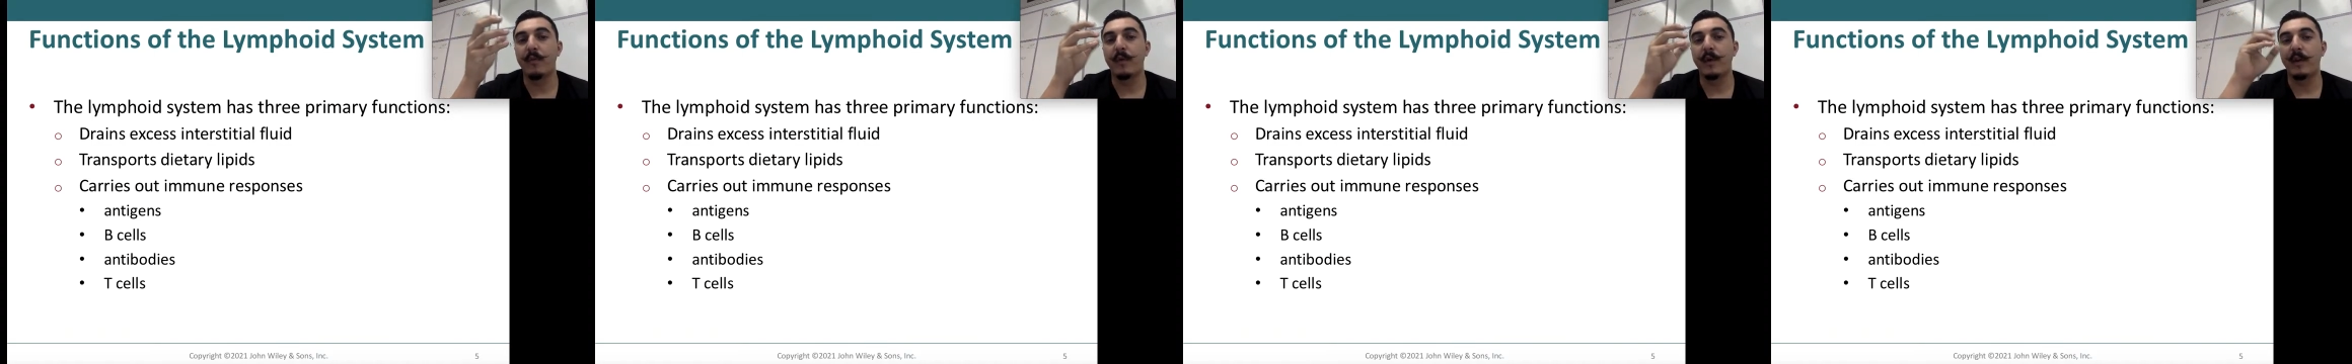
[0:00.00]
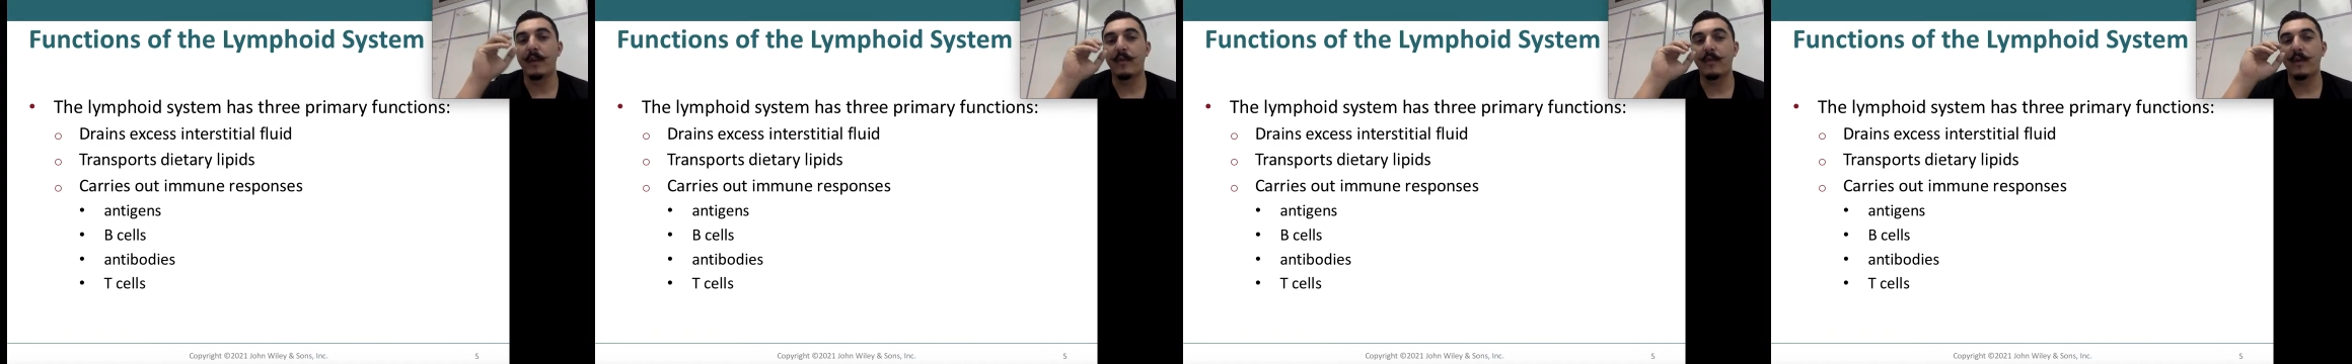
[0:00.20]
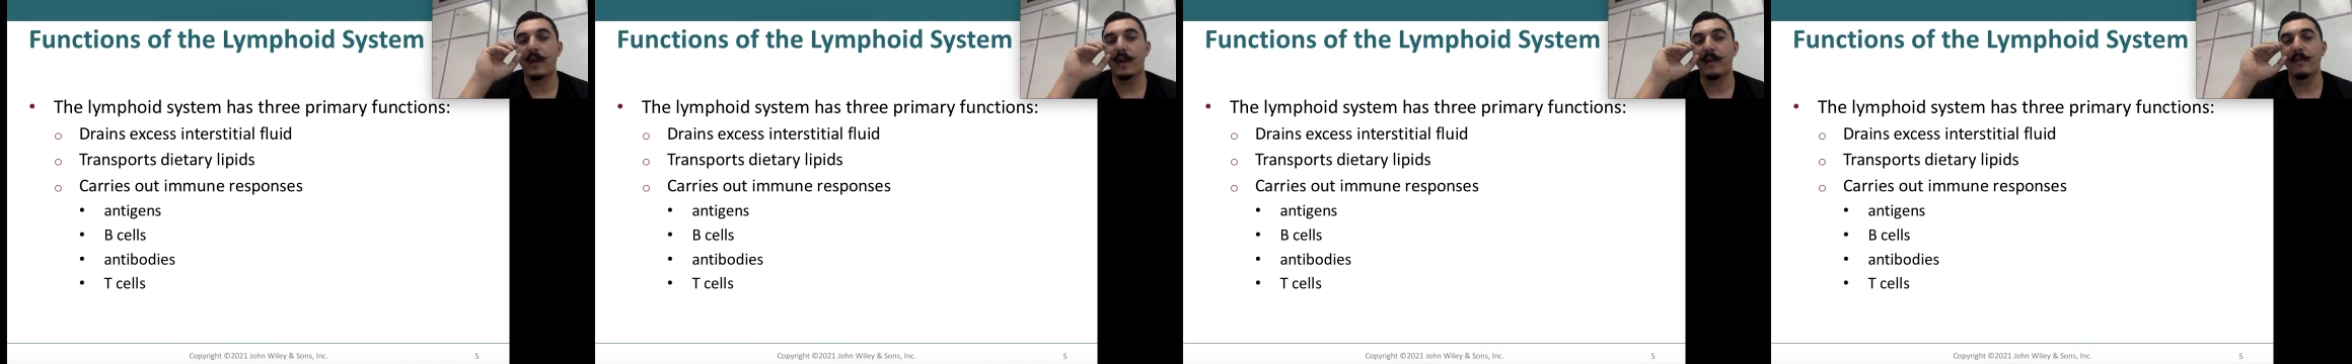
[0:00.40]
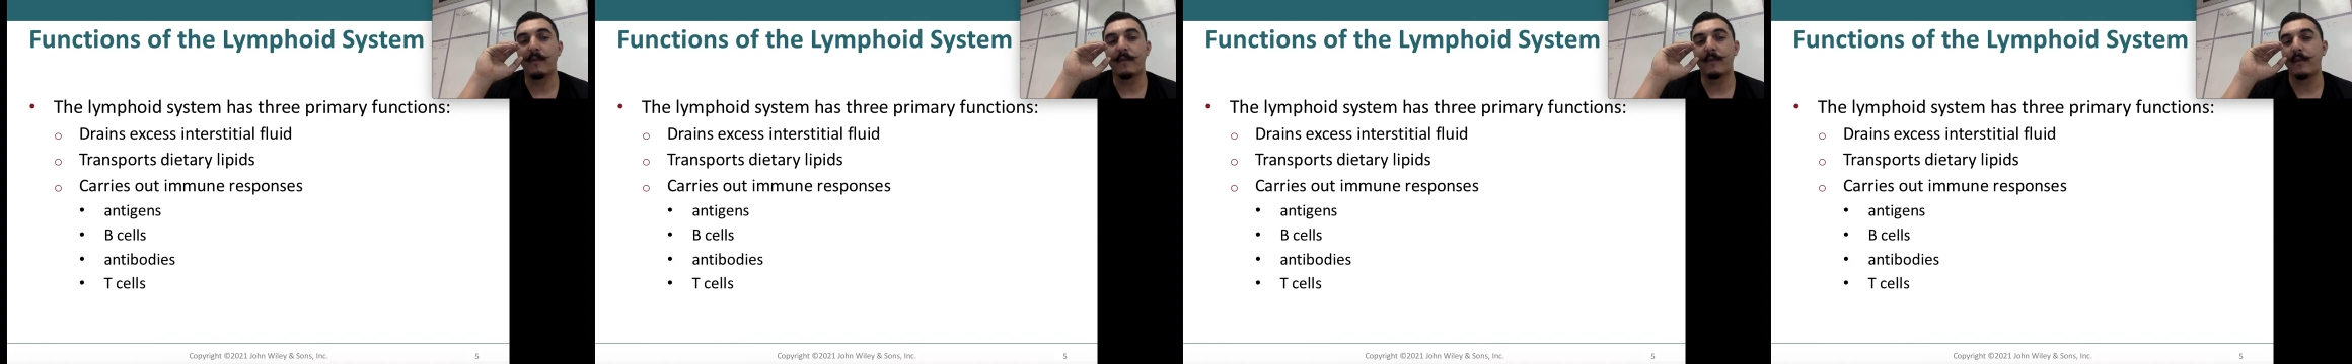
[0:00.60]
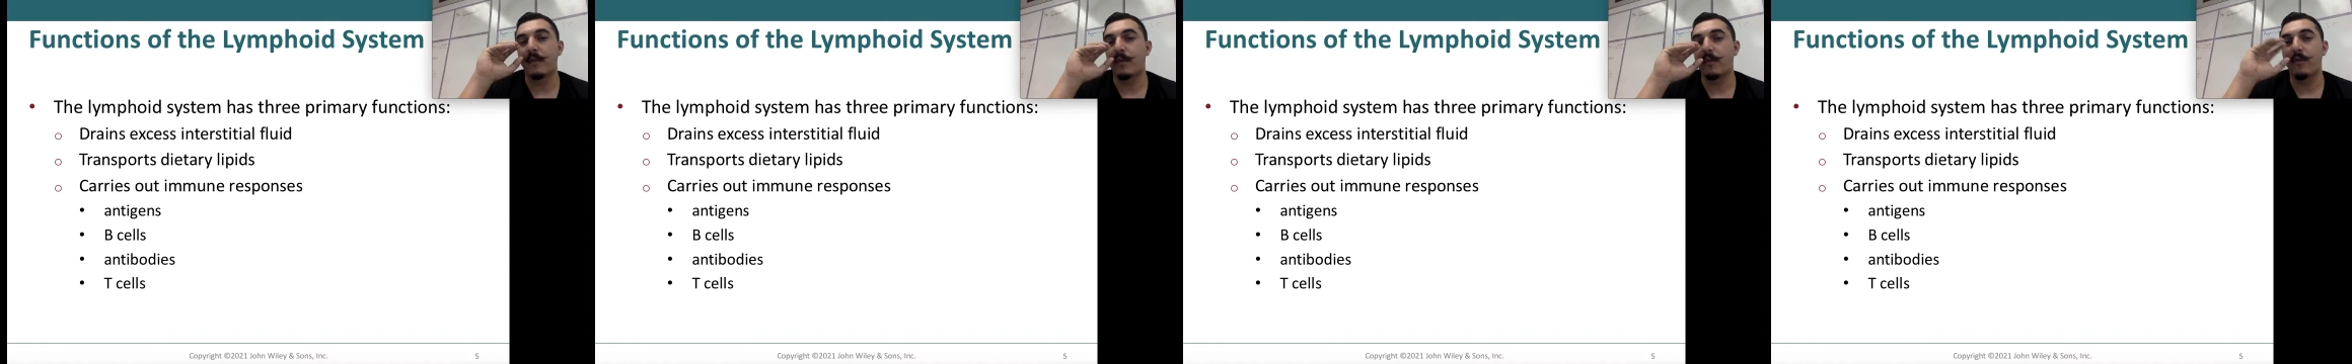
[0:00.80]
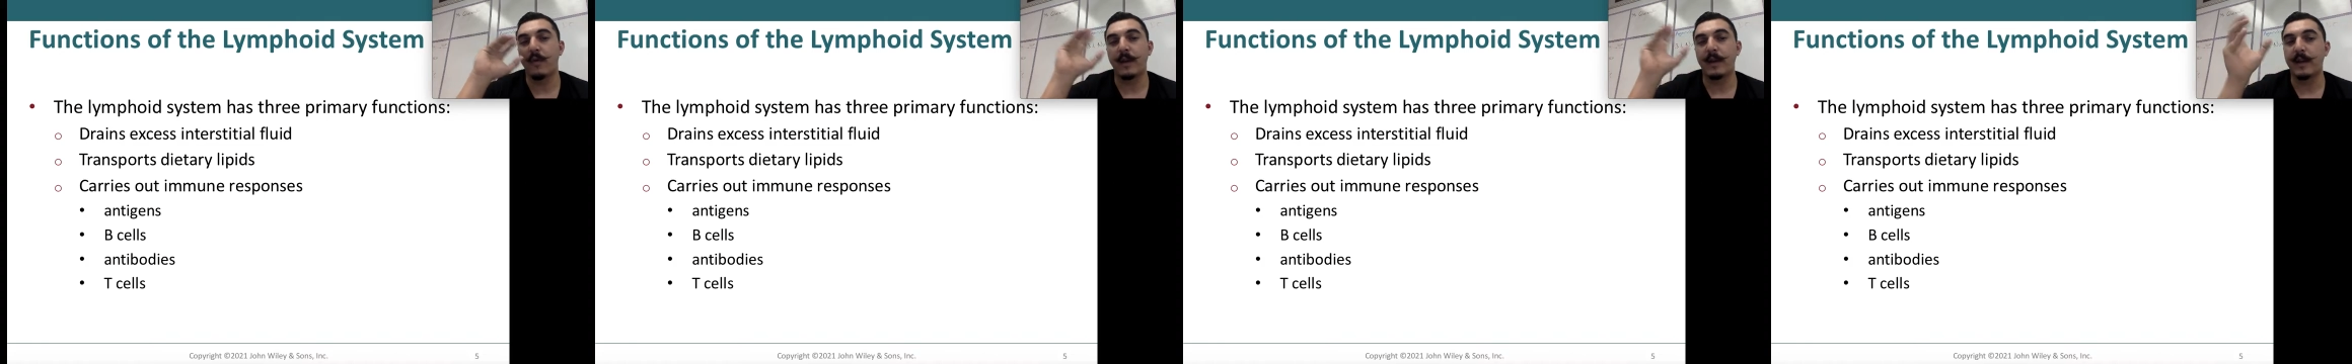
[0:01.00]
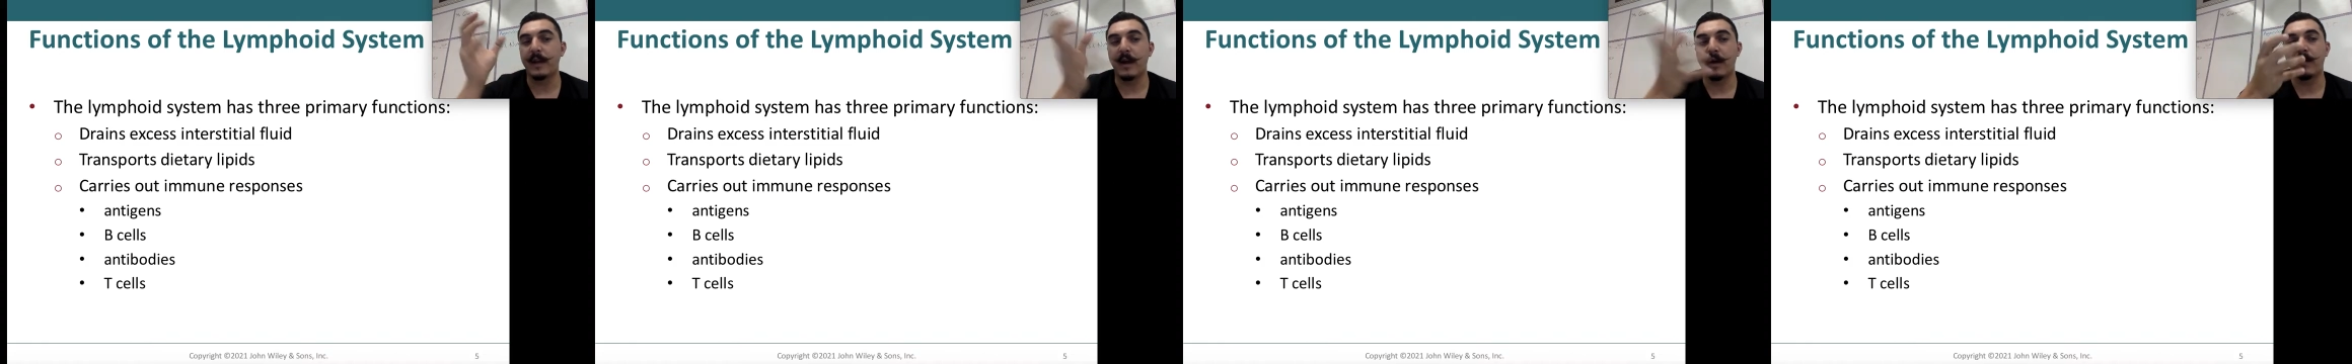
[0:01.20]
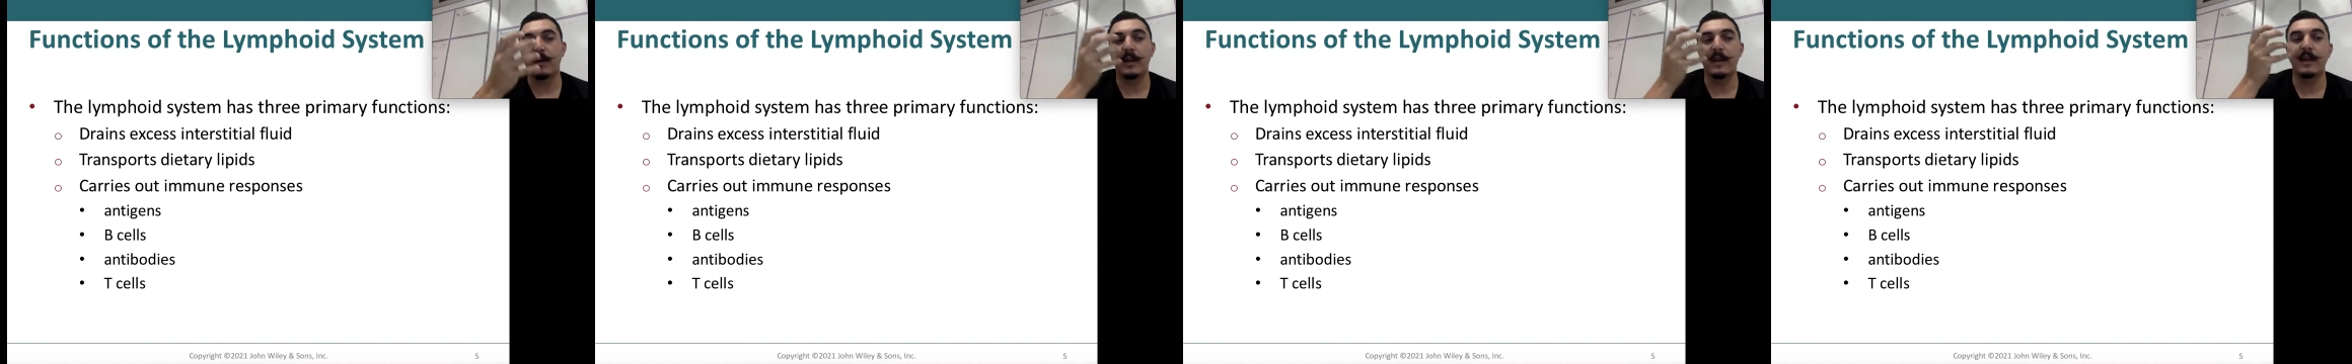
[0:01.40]
we need to kind of drain it
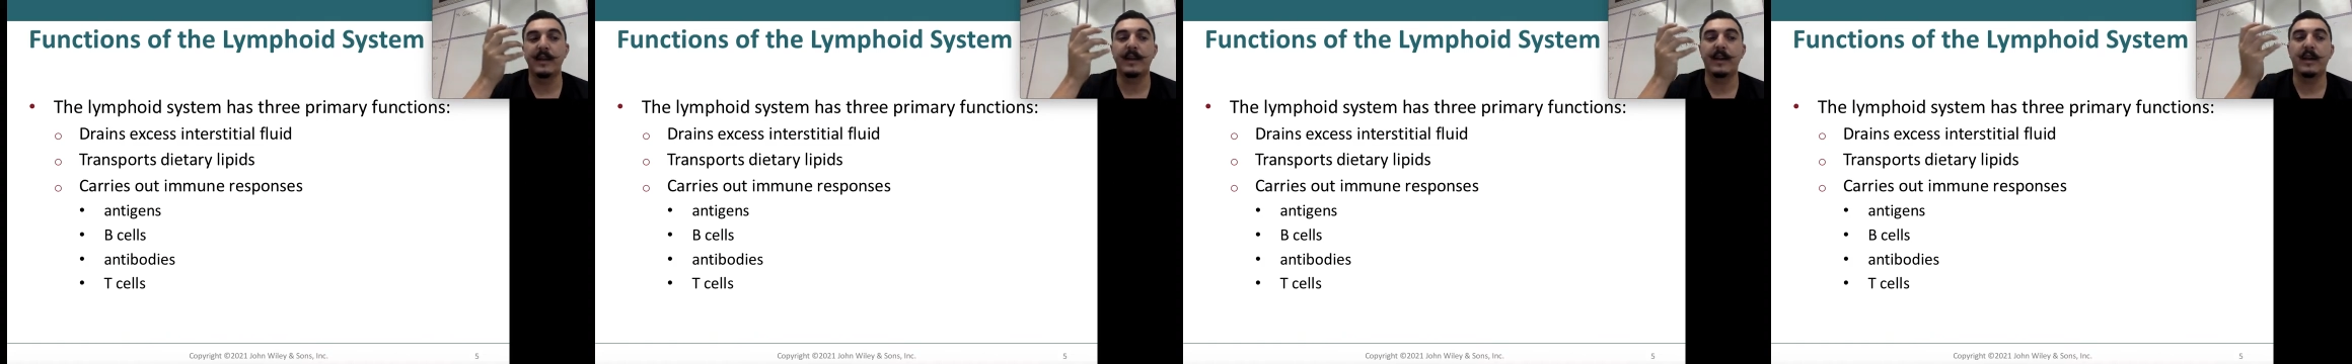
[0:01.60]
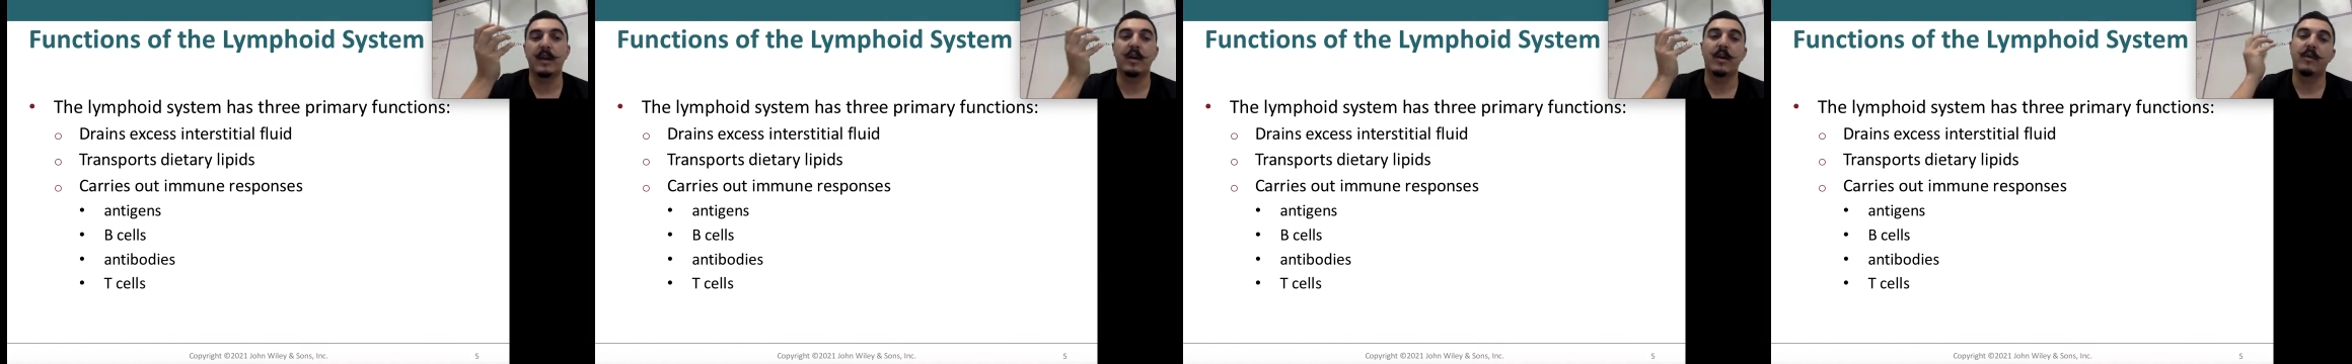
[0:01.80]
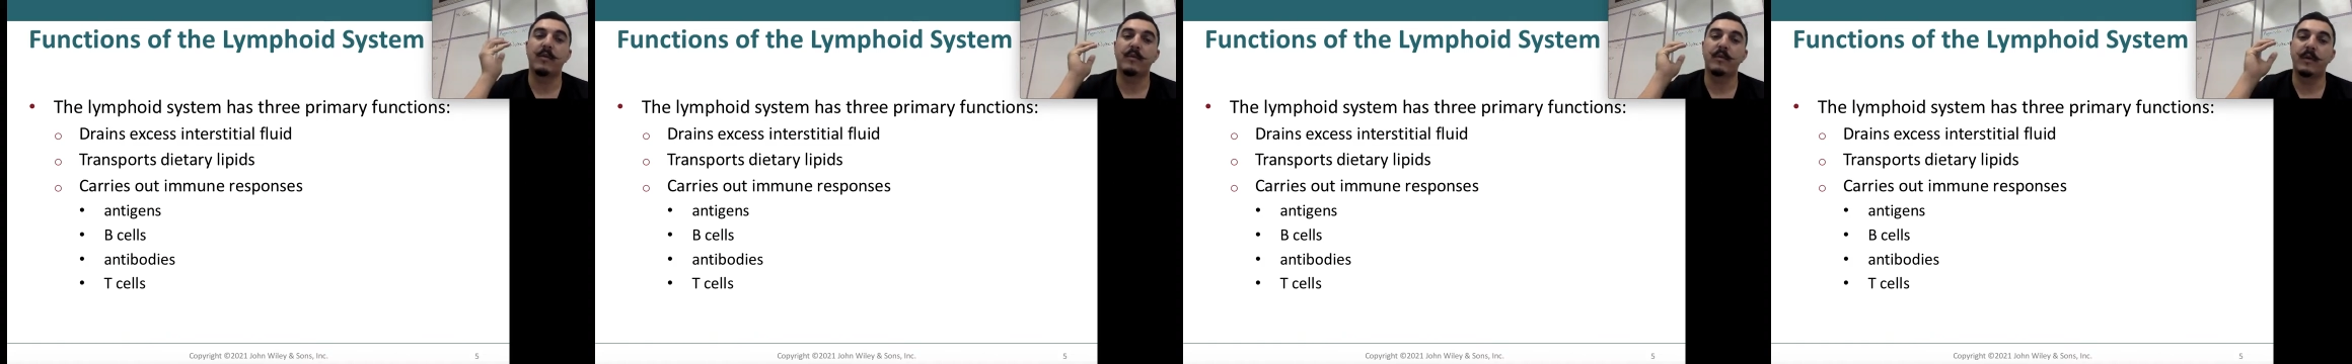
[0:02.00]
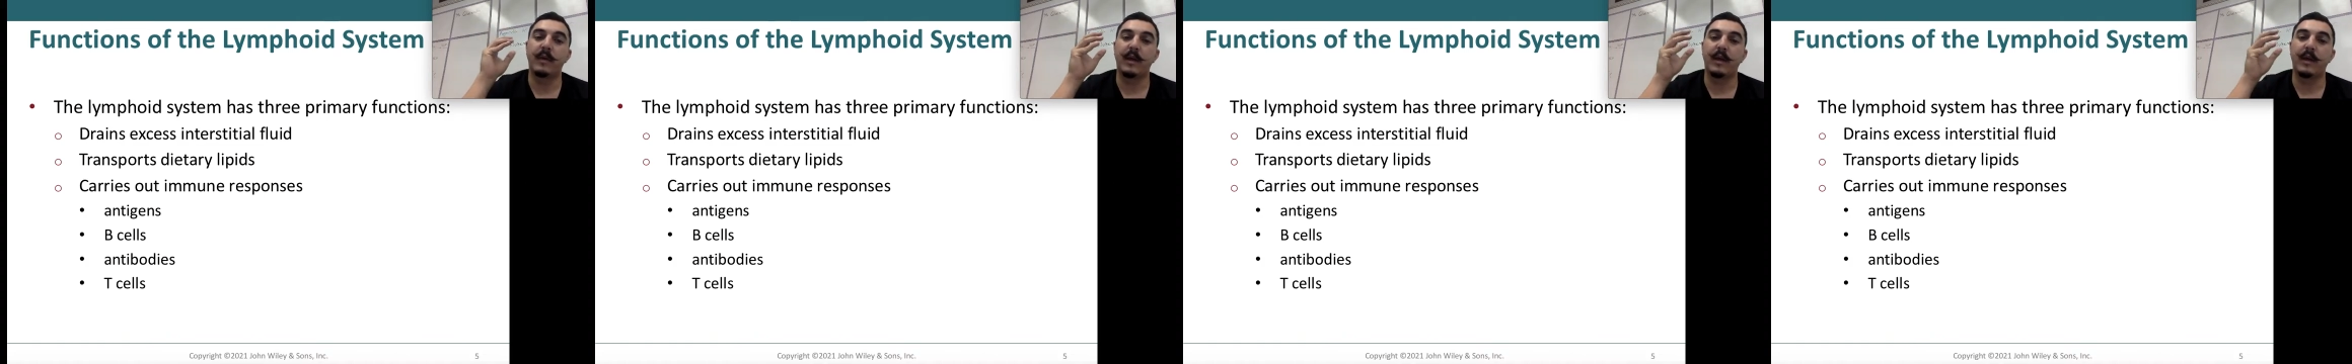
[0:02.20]
out, clean it out,